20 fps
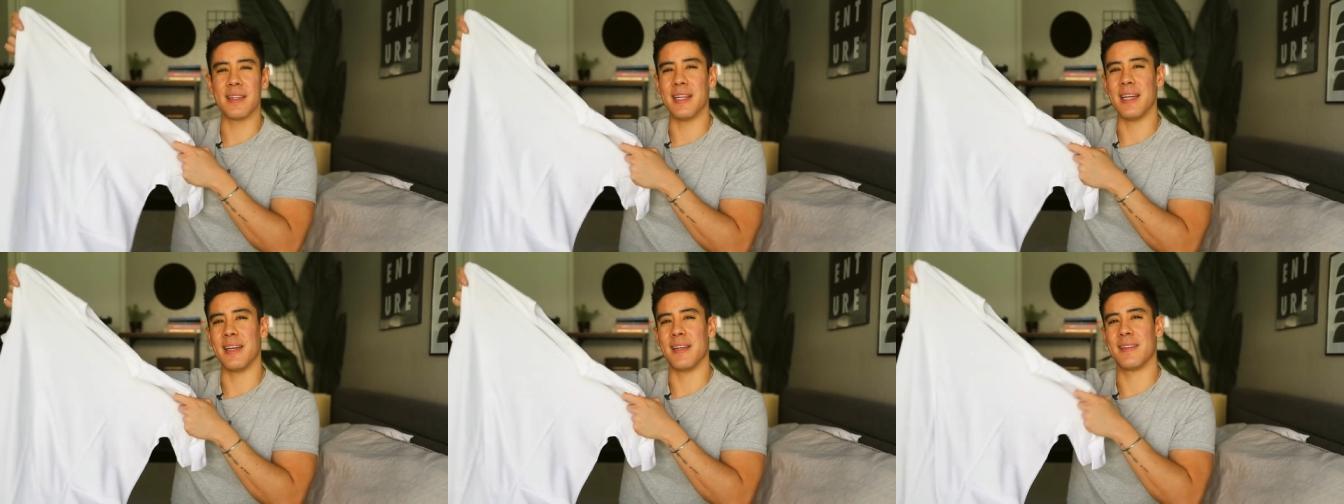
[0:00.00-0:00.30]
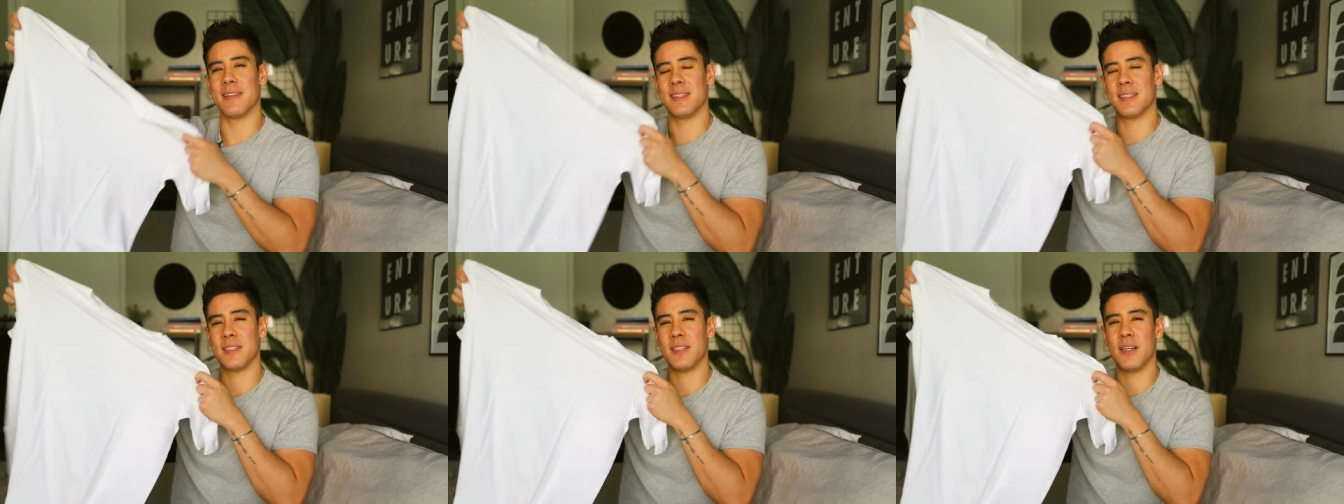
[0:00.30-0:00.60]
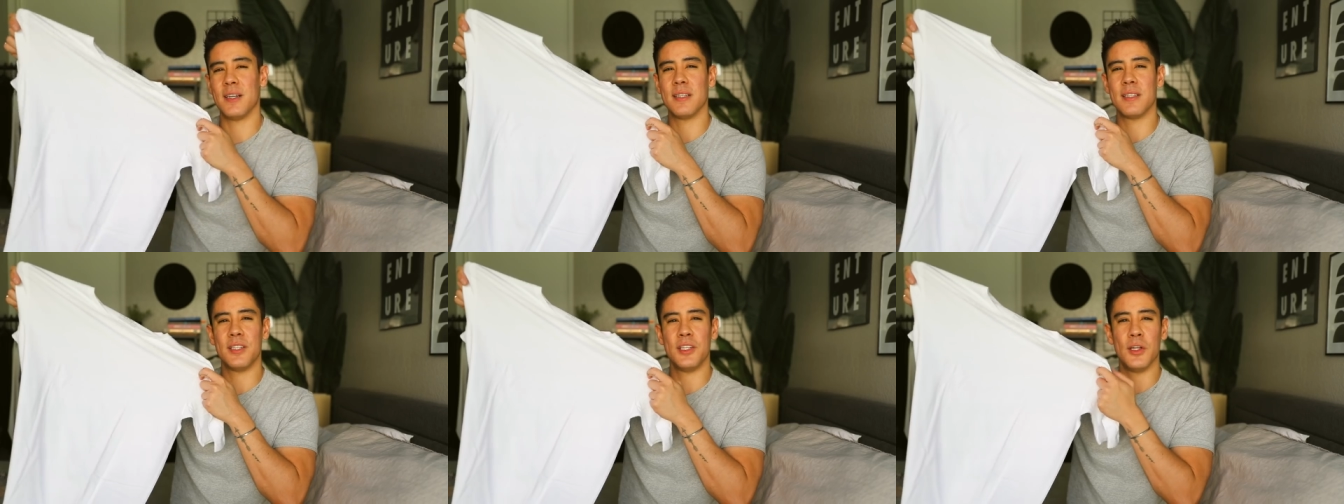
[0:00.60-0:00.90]
length. It's
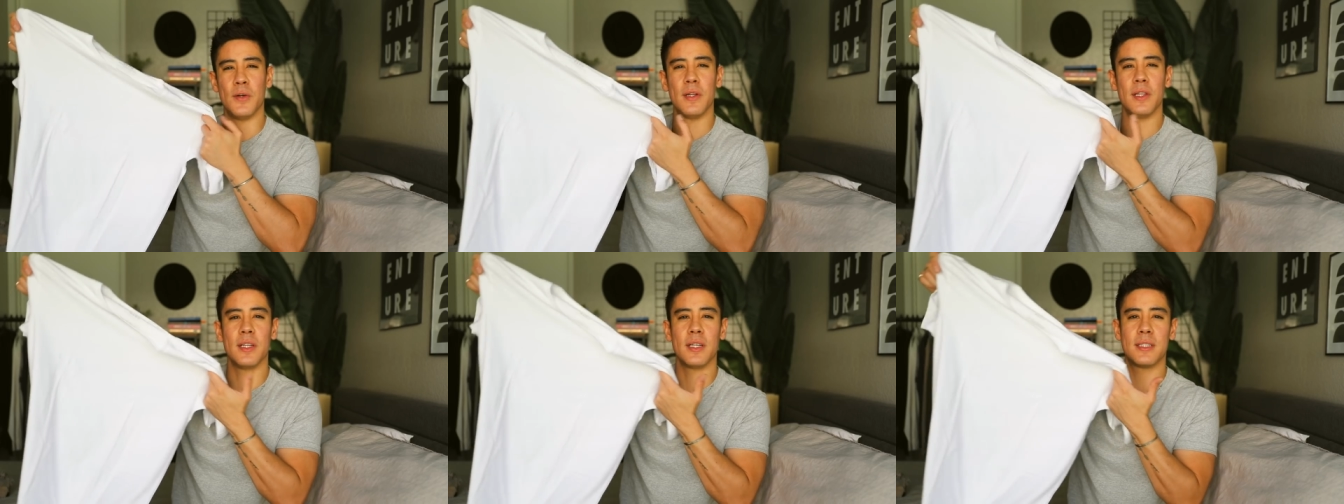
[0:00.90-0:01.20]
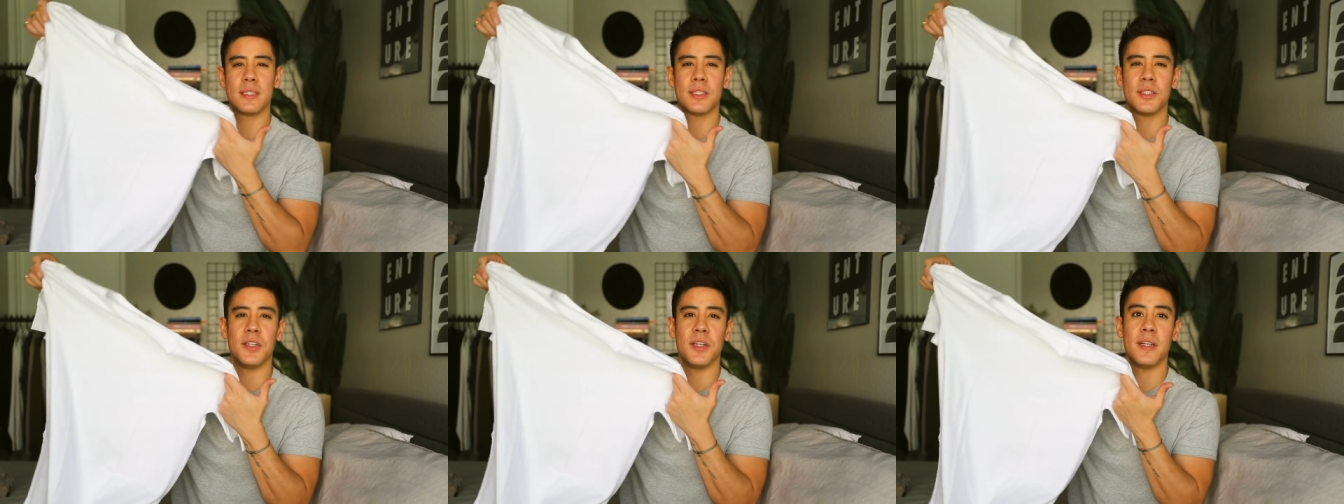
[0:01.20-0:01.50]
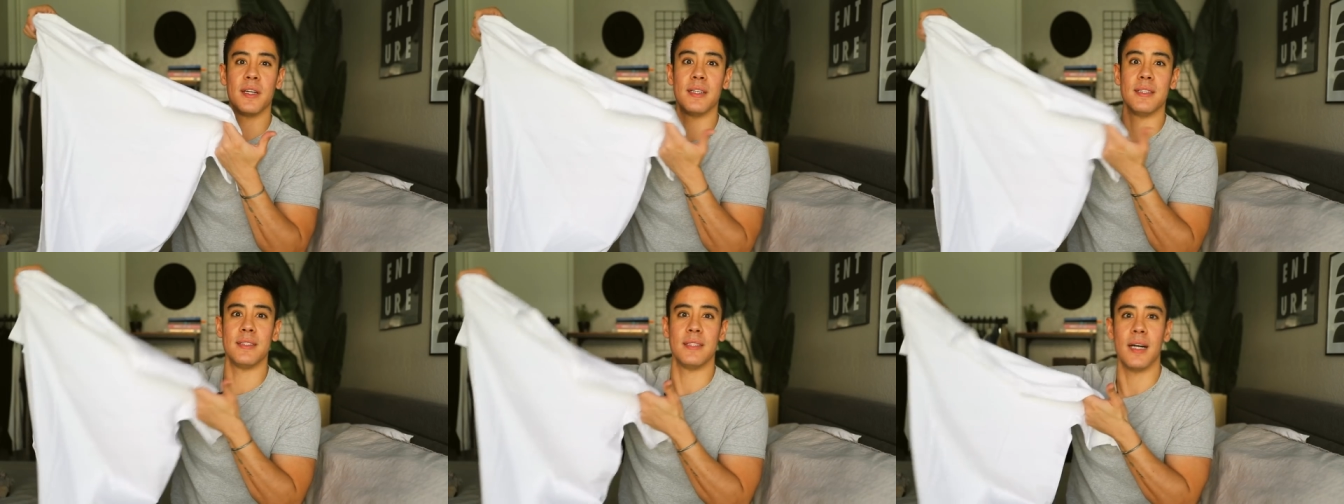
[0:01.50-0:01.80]
not, you know, it looks good
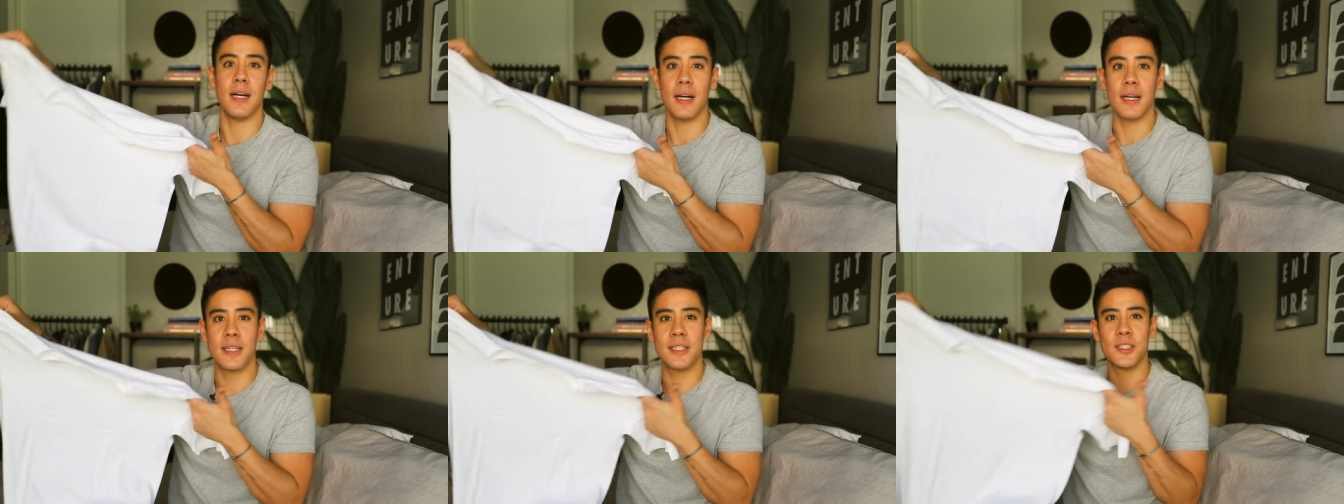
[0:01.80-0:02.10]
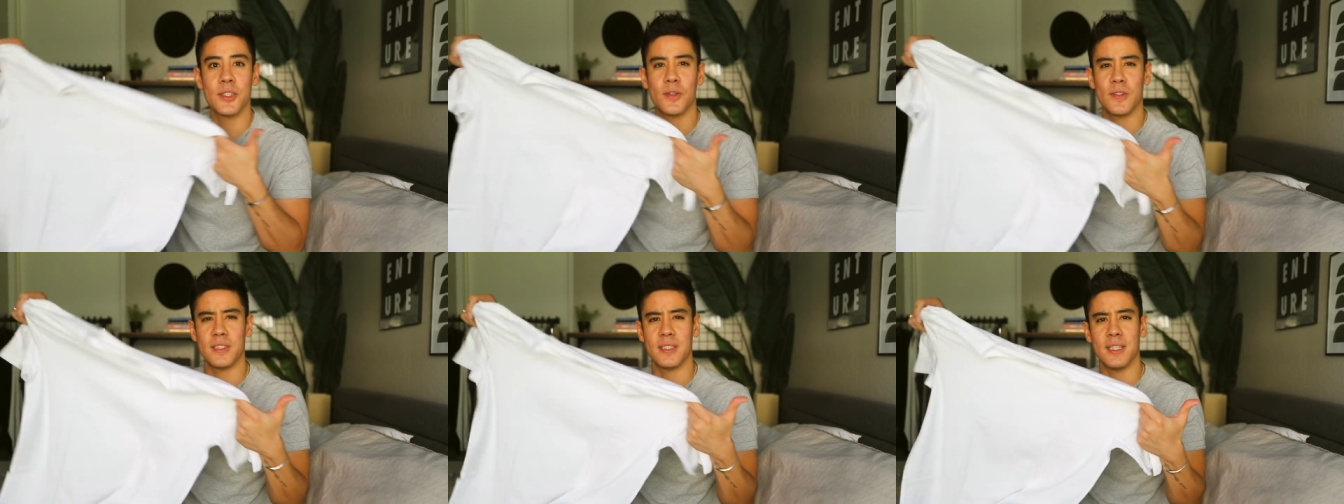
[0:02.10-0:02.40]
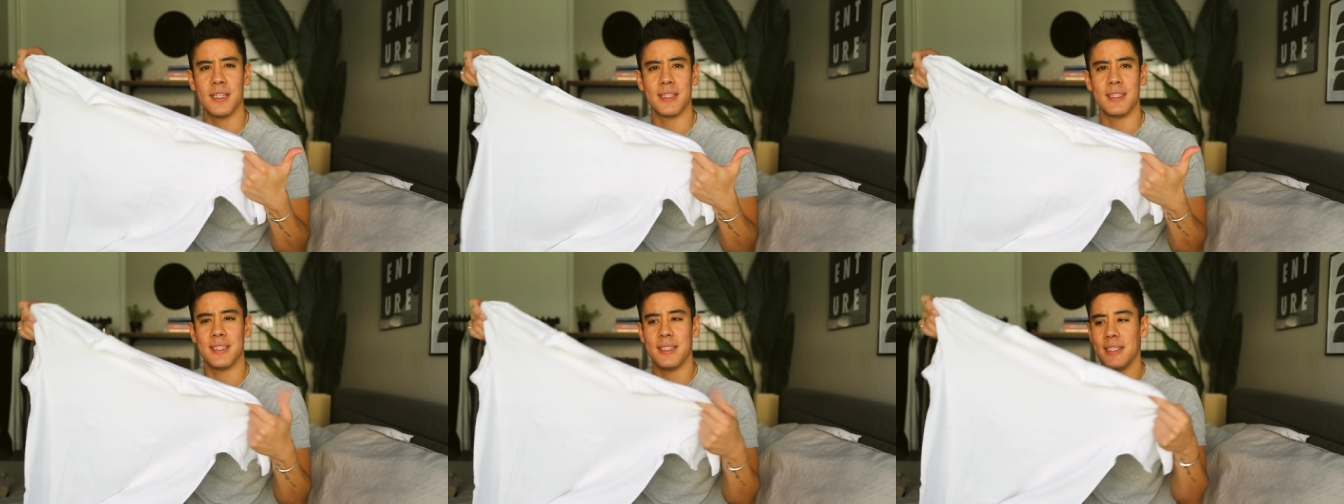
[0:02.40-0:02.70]
untucked or
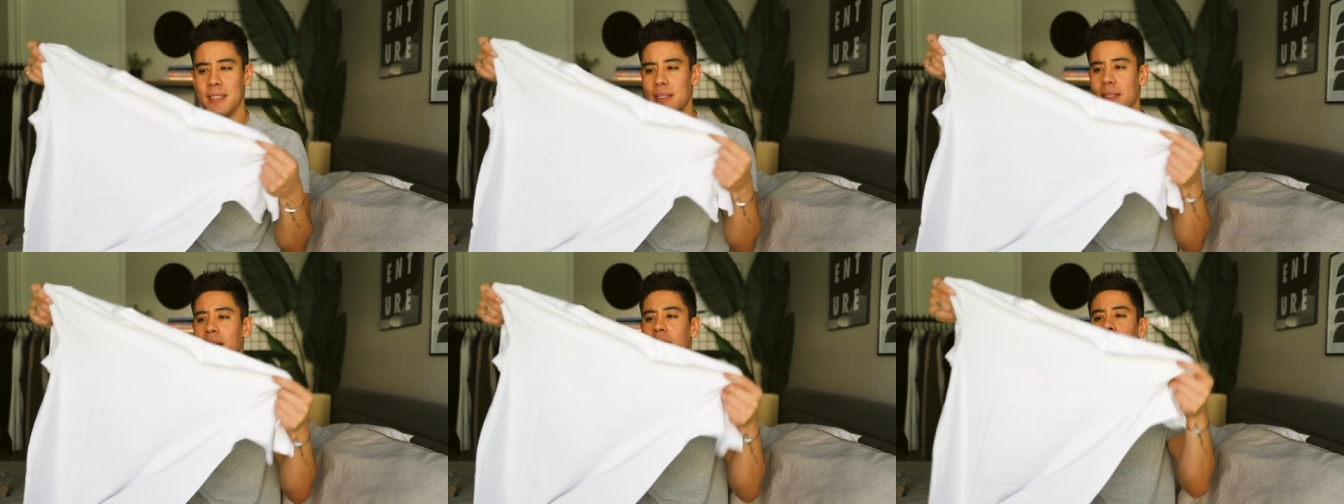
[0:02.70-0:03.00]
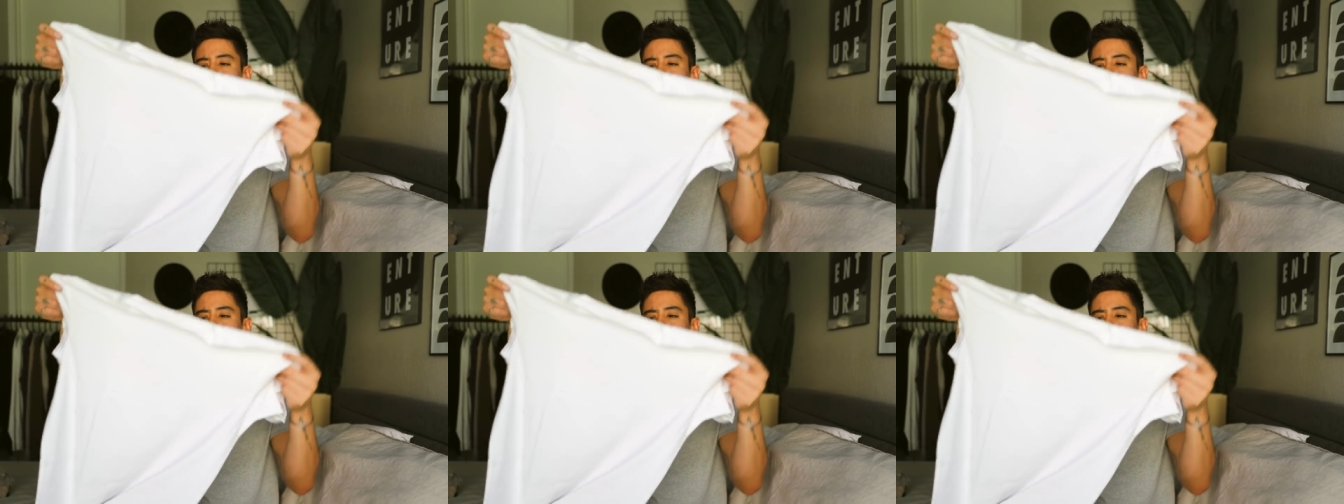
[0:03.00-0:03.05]
tucked in.